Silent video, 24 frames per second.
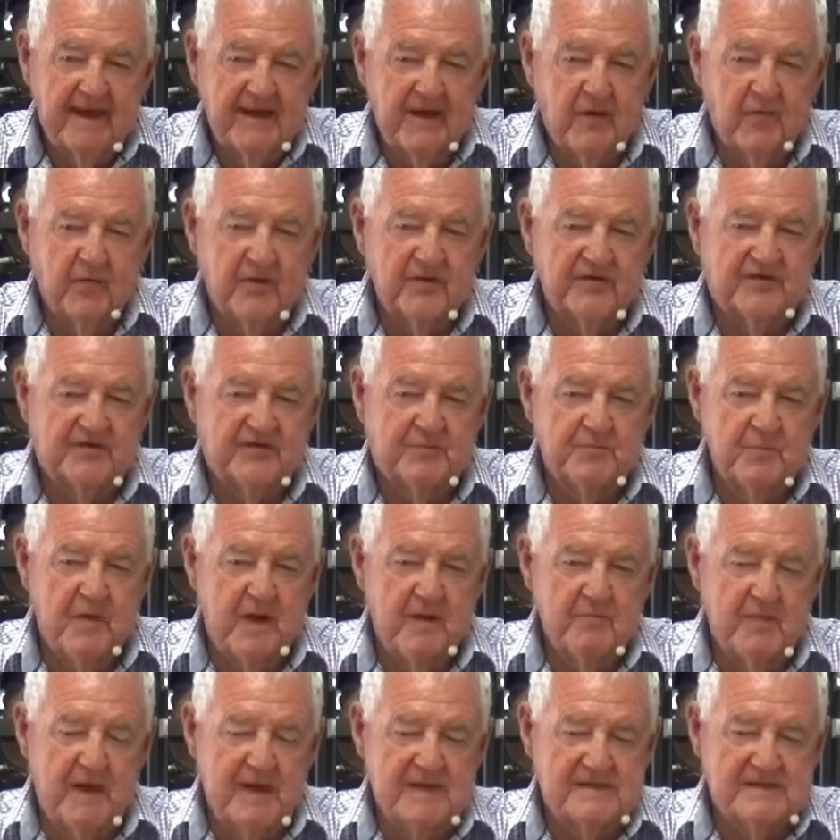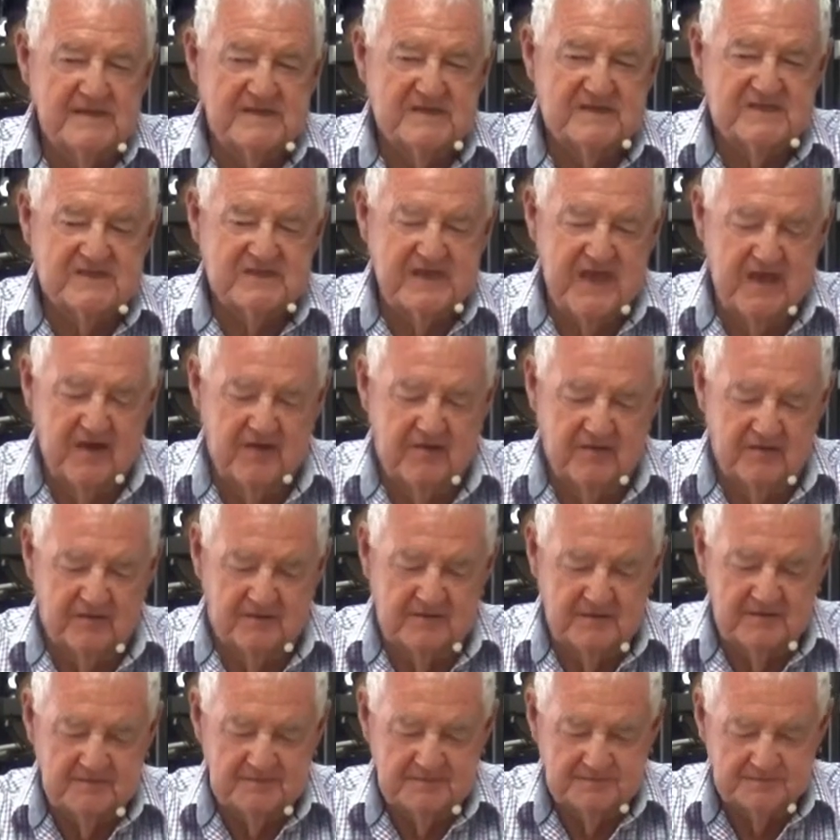I don't want to make this
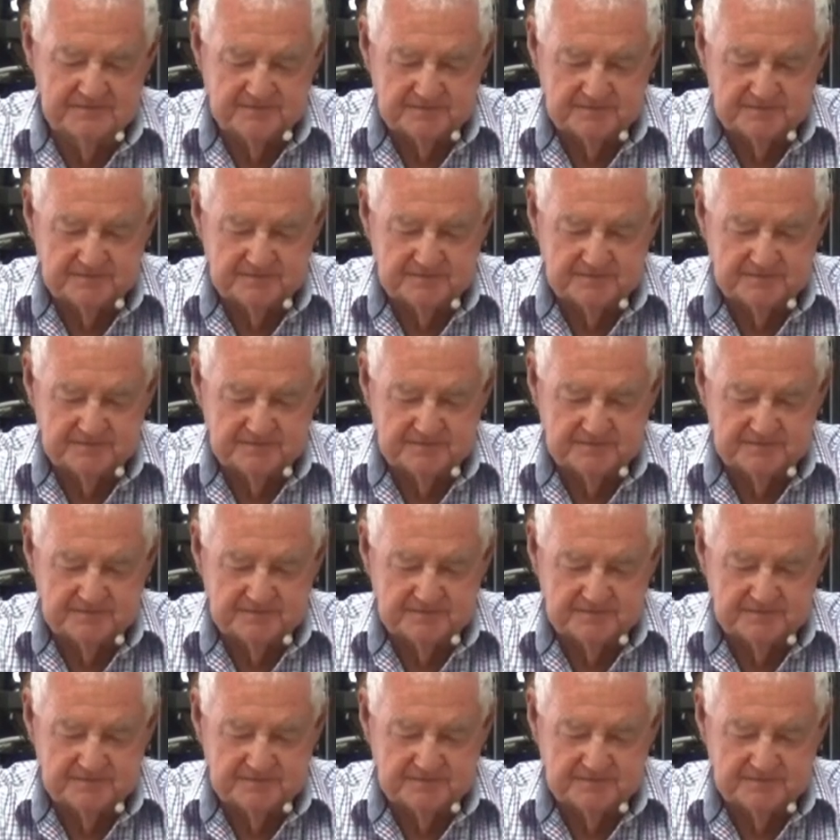sound